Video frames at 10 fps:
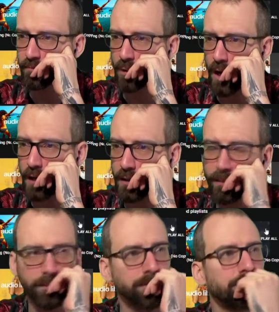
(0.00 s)
blog.
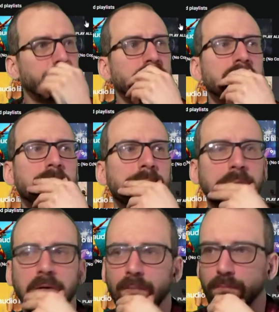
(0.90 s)

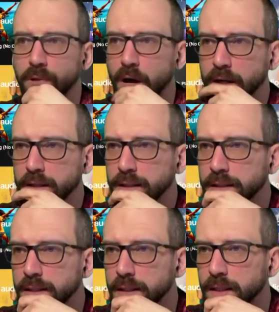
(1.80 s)
We hit a blog.
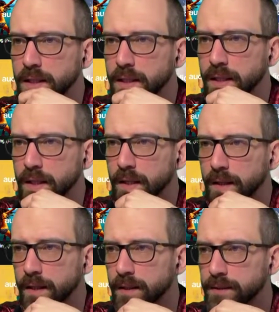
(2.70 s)

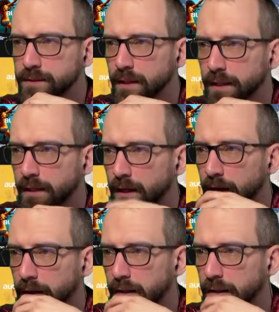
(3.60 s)
Is there like a